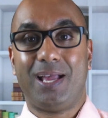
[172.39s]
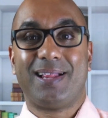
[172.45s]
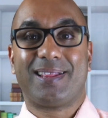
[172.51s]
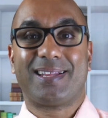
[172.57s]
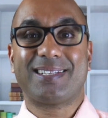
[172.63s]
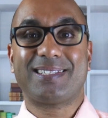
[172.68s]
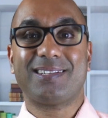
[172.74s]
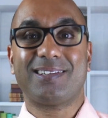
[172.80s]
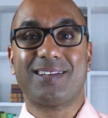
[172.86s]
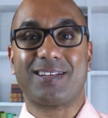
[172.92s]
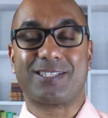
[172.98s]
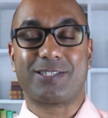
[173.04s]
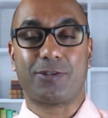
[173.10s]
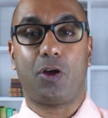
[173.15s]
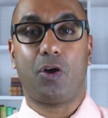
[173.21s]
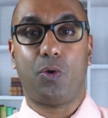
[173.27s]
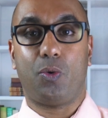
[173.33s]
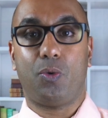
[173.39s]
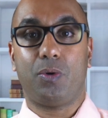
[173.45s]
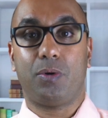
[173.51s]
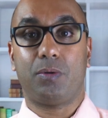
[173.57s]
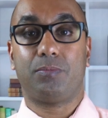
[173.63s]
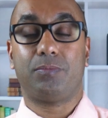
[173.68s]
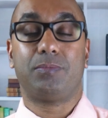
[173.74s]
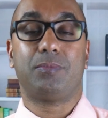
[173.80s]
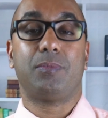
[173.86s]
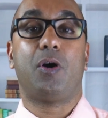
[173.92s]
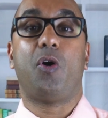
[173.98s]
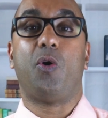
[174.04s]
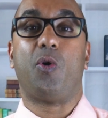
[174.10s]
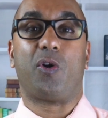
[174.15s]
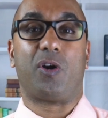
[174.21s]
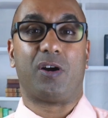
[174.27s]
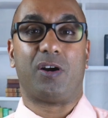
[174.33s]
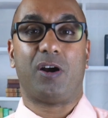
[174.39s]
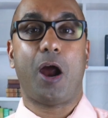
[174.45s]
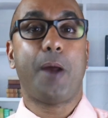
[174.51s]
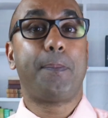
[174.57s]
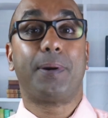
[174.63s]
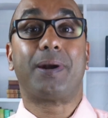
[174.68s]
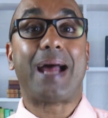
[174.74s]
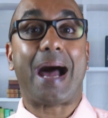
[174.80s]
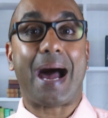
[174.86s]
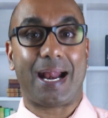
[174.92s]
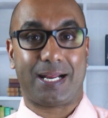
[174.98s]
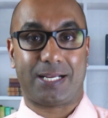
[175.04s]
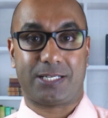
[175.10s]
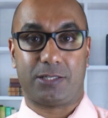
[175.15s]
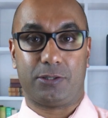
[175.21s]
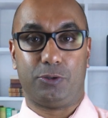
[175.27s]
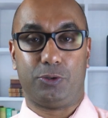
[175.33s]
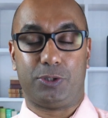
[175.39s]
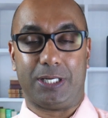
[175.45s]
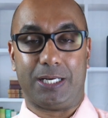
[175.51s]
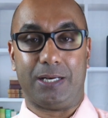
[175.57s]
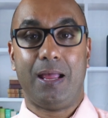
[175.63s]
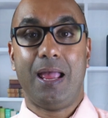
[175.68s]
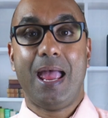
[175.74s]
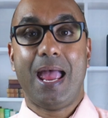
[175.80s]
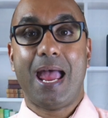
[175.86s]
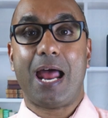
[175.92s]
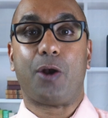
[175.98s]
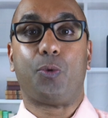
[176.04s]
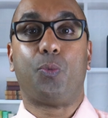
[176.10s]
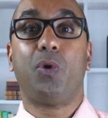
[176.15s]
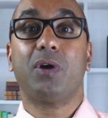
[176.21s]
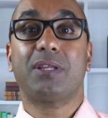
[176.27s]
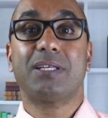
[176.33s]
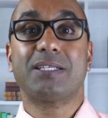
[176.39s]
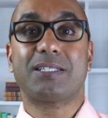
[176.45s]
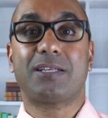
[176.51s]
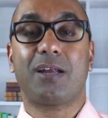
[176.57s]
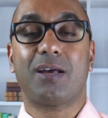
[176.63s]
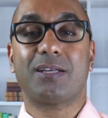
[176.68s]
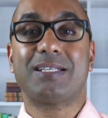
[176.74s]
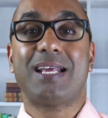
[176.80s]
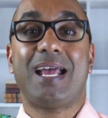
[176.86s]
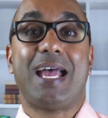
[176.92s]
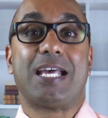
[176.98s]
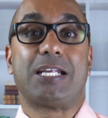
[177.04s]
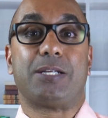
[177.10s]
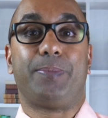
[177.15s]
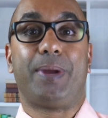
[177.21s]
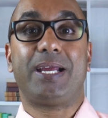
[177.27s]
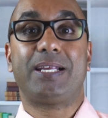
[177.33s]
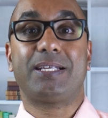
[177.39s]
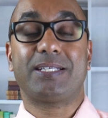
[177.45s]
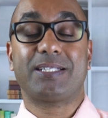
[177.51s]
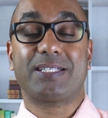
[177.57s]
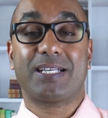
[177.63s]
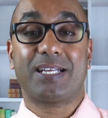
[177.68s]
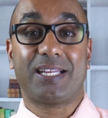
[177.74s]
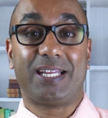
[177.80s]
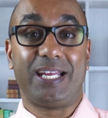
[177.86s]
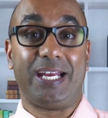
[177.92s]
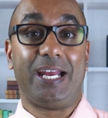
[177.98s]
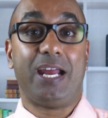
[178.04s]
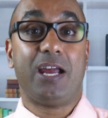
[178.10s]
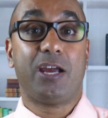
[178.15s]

This is a salt or hypertonic solution, and what this does is makes the